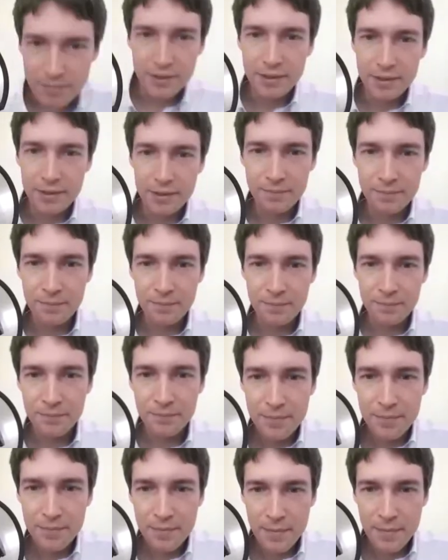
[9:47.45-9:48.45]
here.
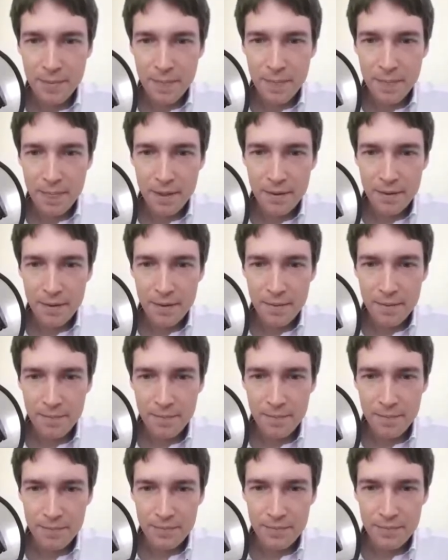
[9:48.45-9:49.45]
Hmm.
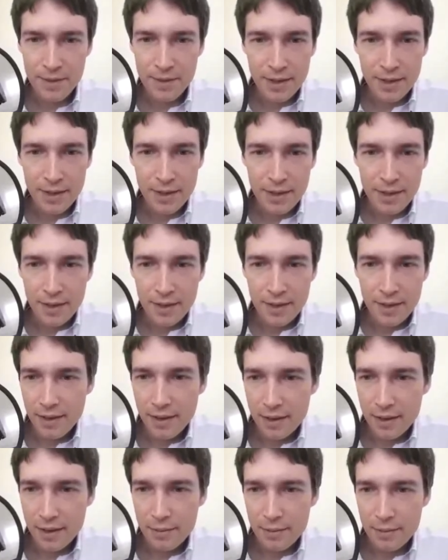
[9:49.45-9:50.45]

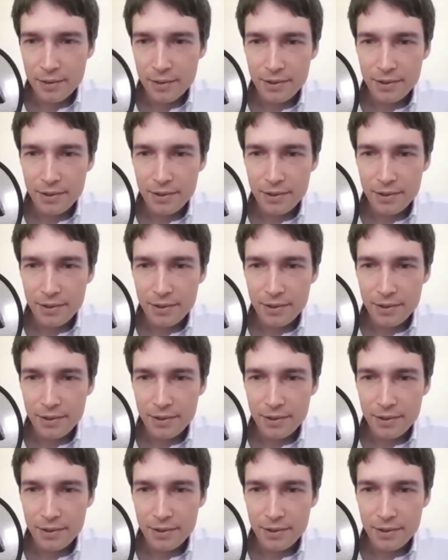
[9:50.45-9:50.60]
I will